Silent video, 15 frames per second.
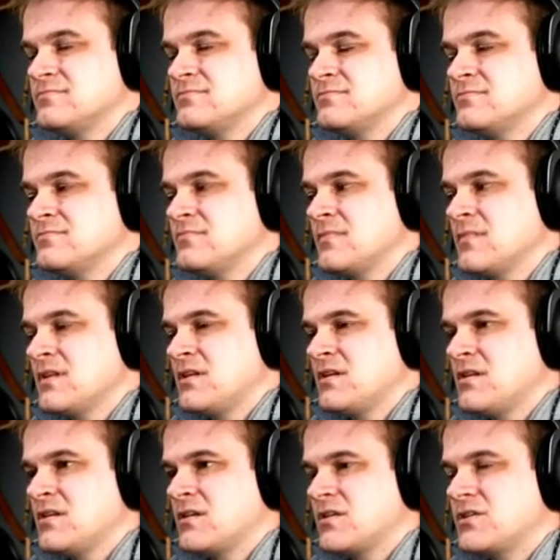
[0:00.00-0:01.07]
I just
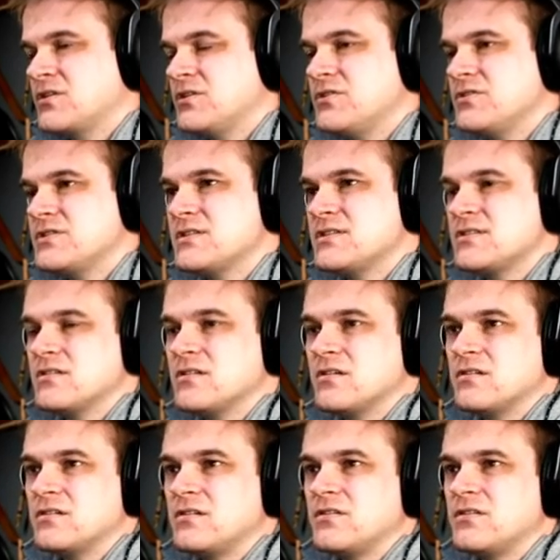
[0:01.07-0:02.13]
released the
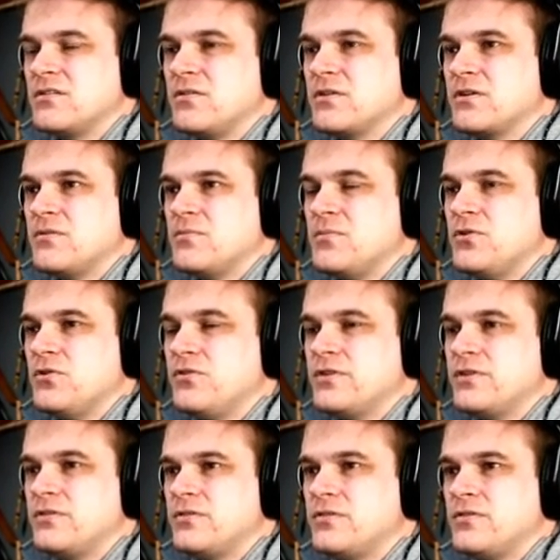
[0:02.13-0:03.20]
first part of the tutorial today,